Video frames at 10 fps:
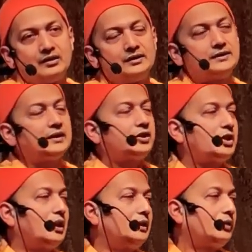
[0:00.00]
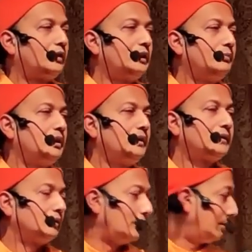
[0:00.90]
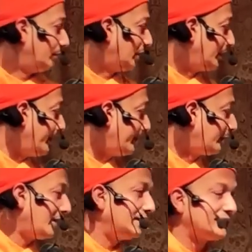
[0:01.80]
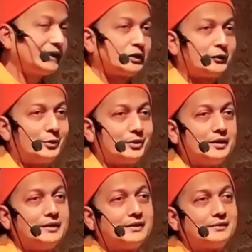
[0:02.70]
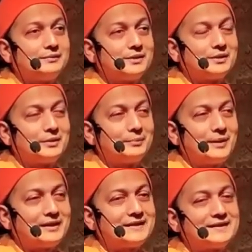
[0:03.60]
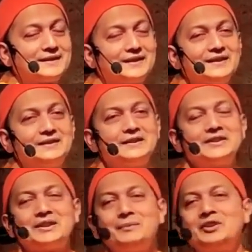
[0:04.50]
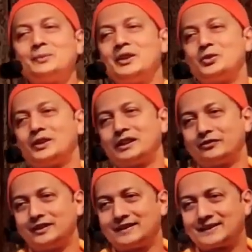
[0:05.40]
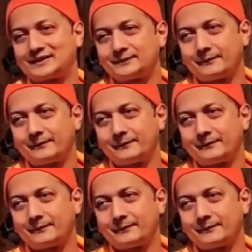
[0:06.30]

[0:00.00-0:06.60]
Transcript: Titiksha literally means, remember we are in the Sixfold practices. Titiksha means spiritual toughness.